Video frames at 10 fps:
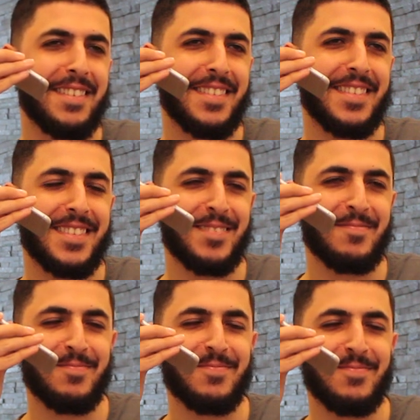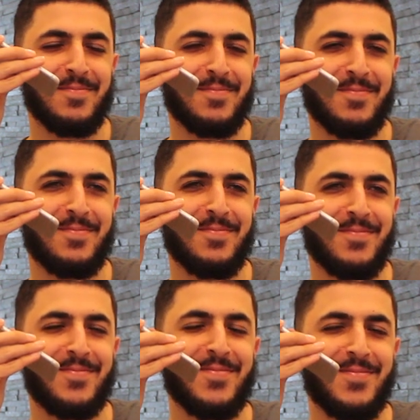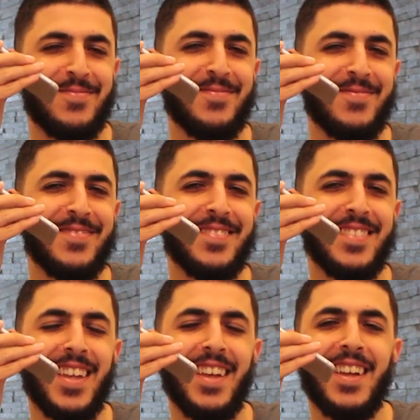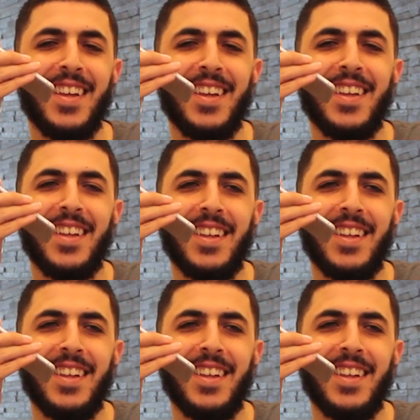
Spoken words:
[no speech]